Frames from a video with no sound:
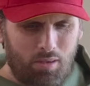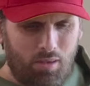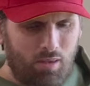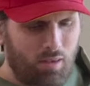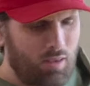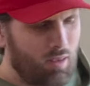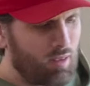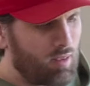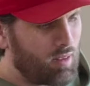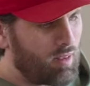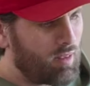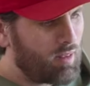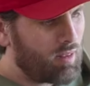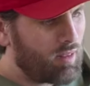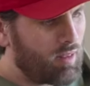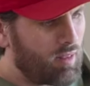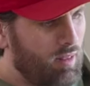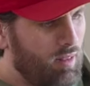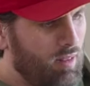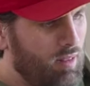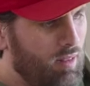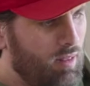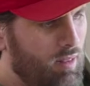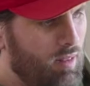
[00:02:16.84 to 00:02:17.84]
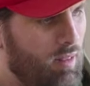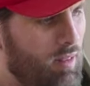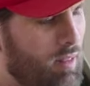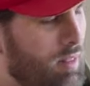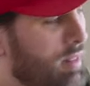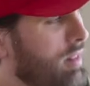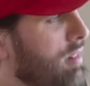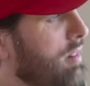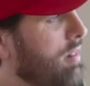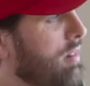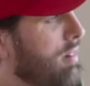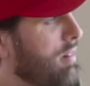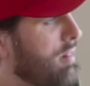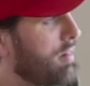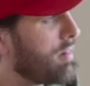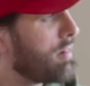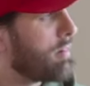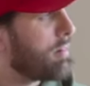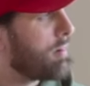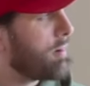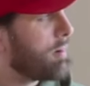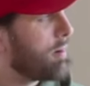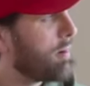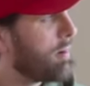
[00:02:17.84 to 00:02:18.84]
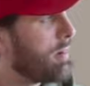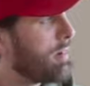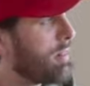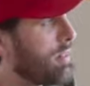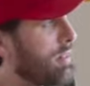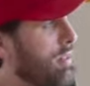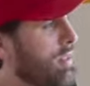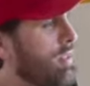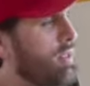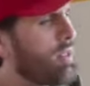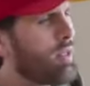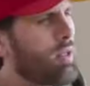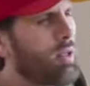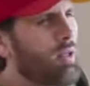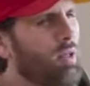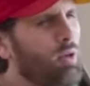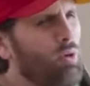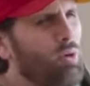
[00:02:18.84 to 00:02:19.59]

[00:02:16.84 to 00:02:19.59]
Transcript: Leave them alone, I don't think his 30s have been